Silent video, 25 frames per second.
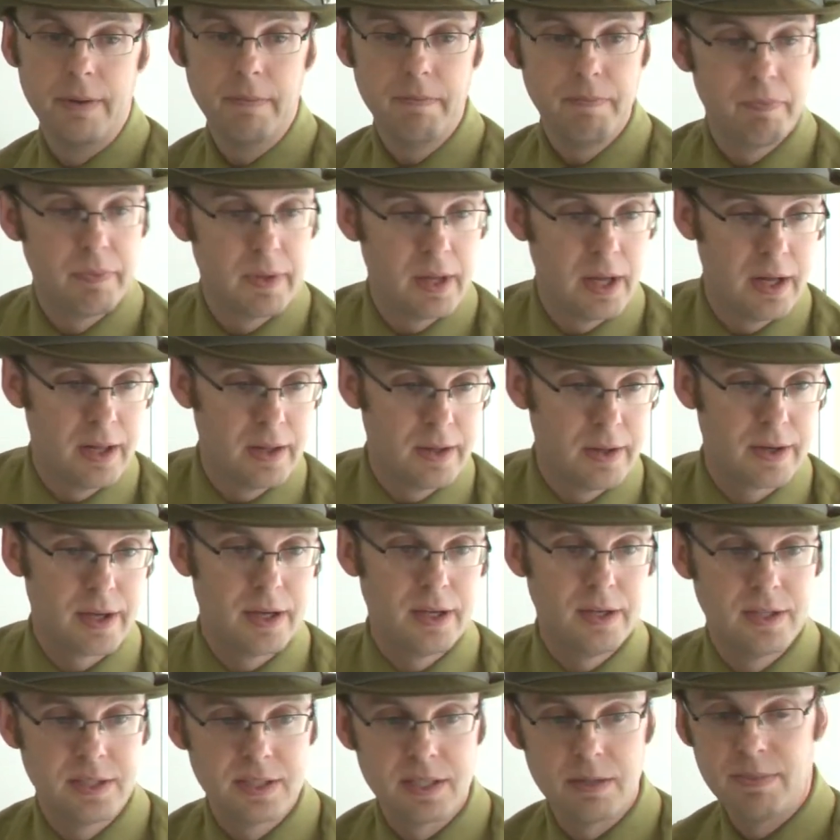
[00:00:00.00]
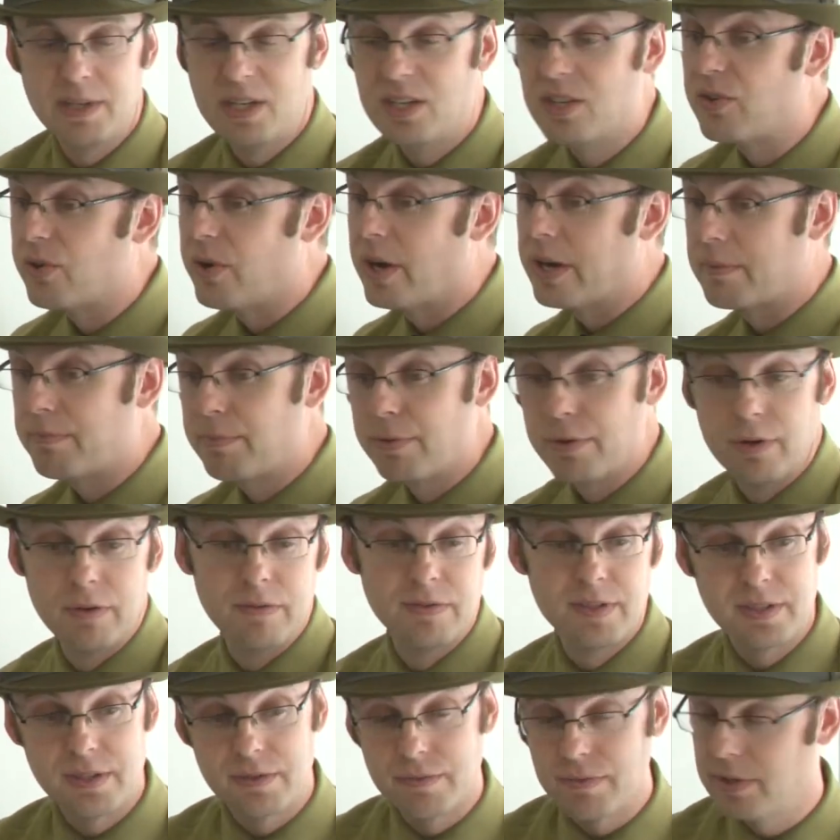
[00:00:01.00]
it. Look into some indirect
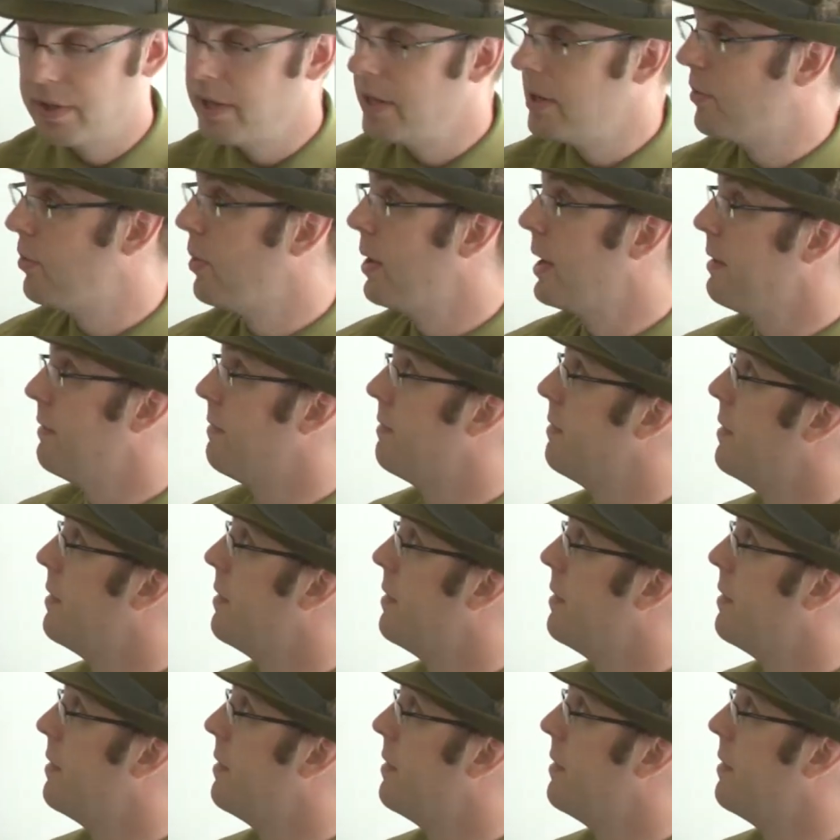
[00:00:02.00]
proofs. They're really quite